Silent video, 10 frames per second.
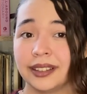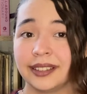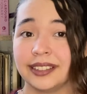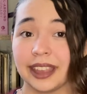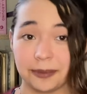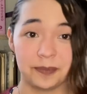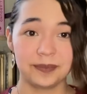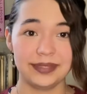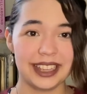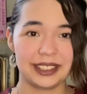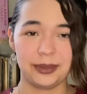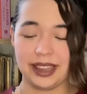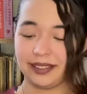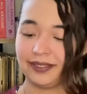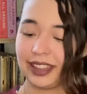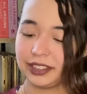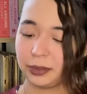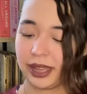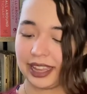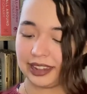Yeah, next week. Next
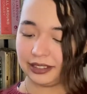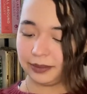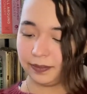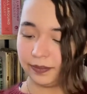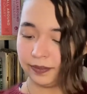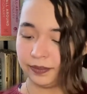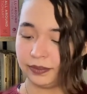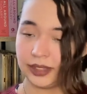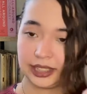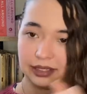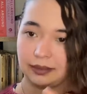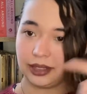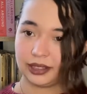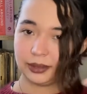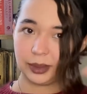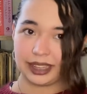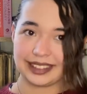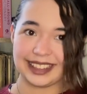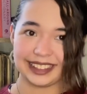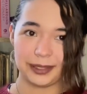weekend. Not this
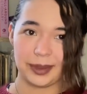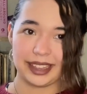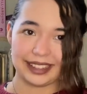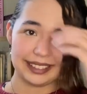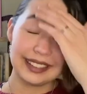weekend, next weekend.